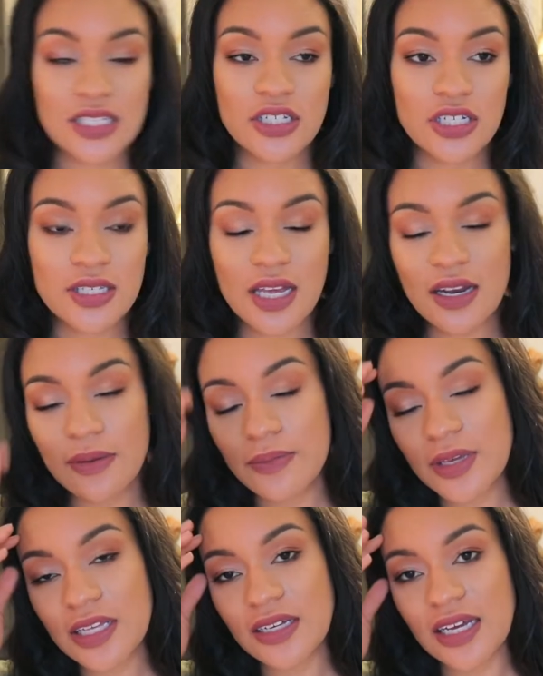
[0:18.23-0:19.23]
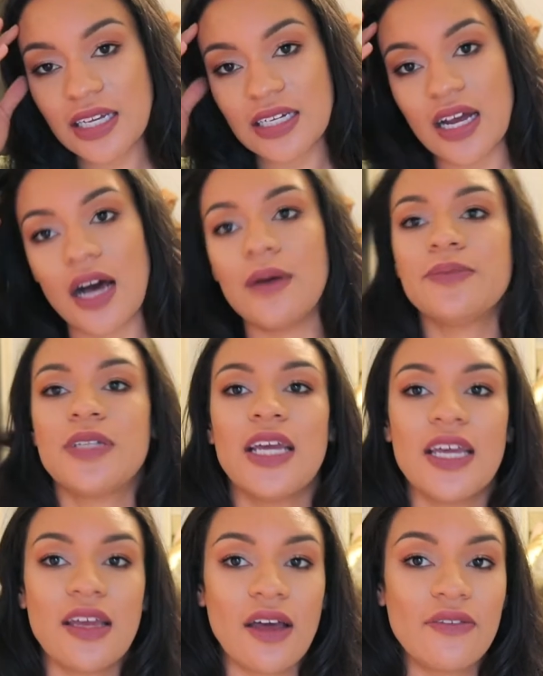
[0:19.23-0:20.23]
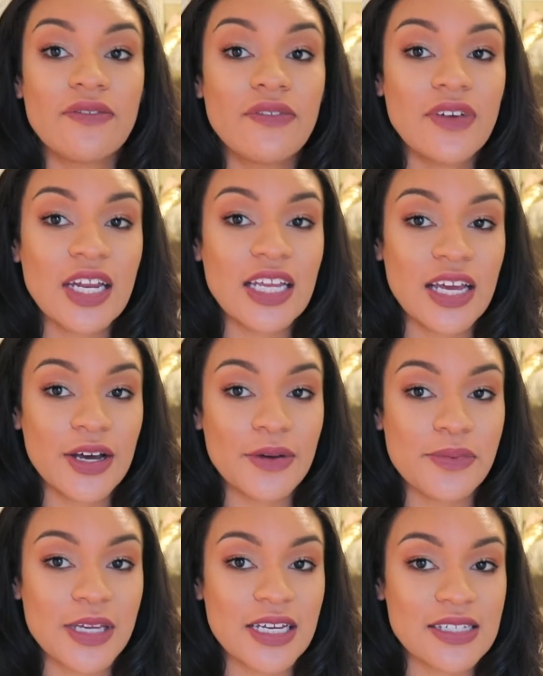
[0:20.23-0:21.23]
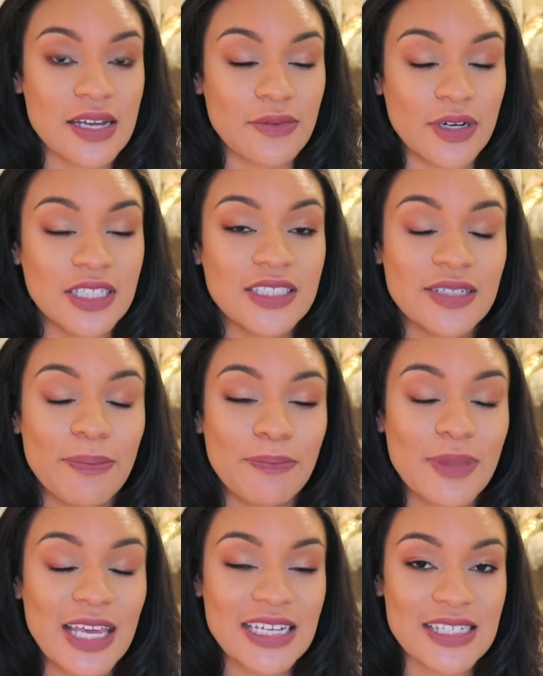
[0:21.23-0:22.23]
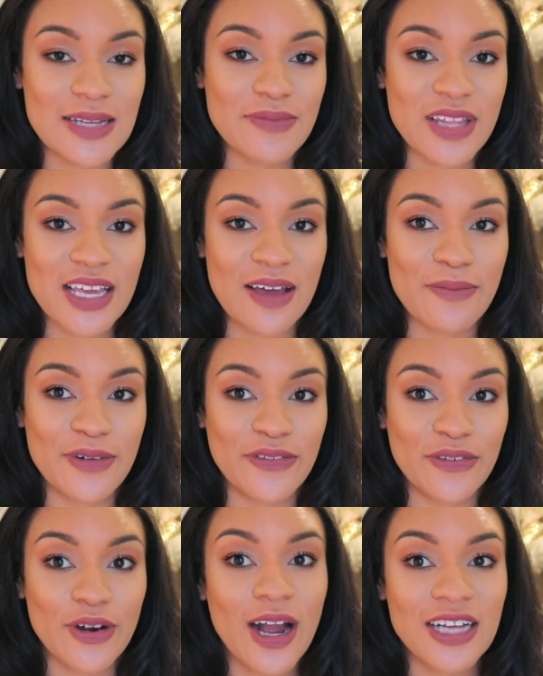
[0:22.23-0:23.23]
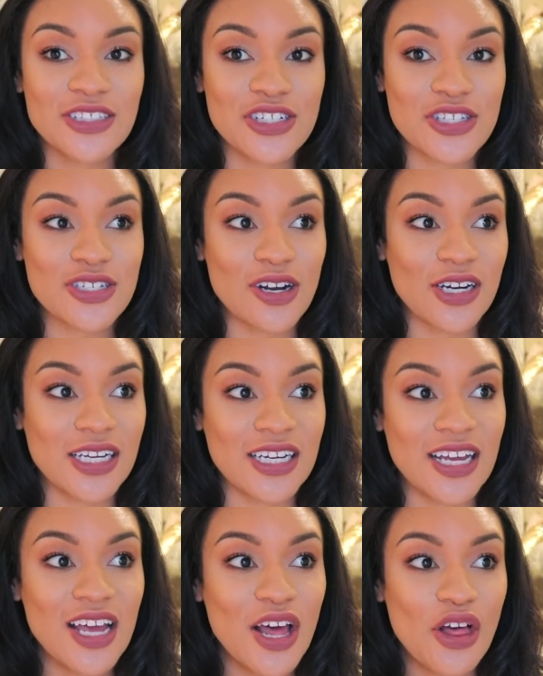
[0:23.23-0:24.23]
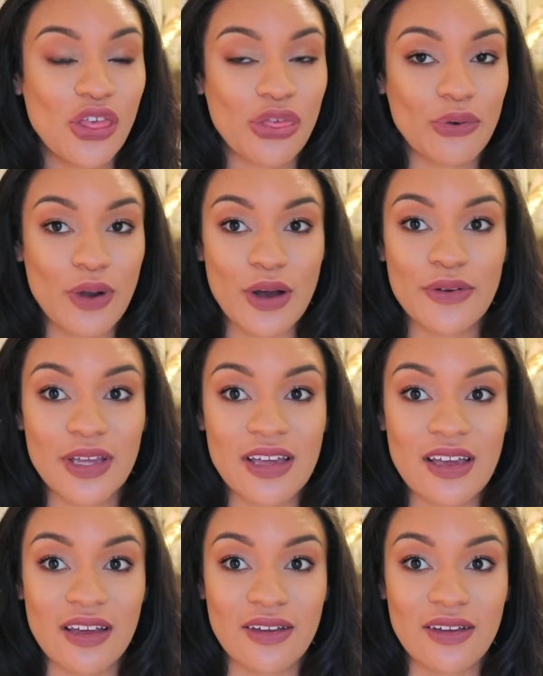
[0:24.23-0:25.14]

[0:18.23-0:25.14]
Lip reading: is just gonna be like an update video because I wanted to get something up before I just started throwing